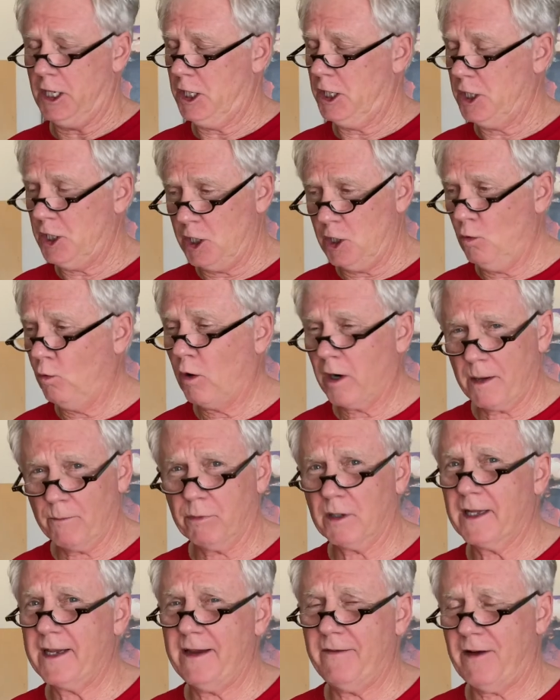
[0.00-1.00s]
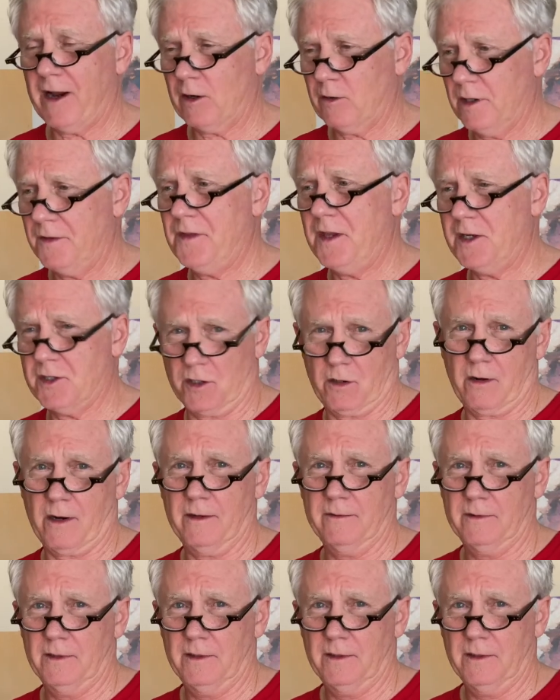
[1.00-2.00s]
you won't even believe how good these are,
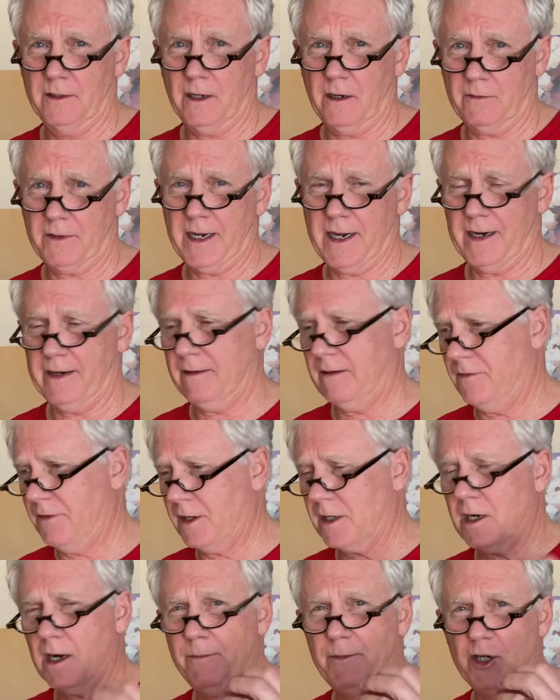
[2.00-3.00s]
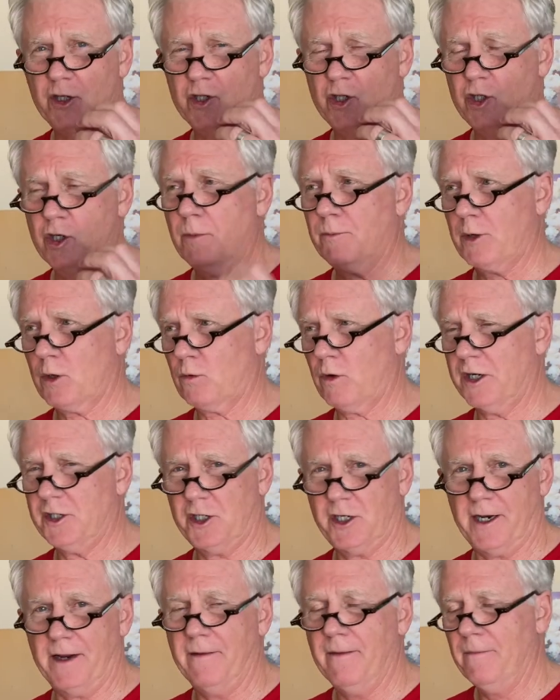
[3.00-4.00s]
okay? They're gonna be super crunchy.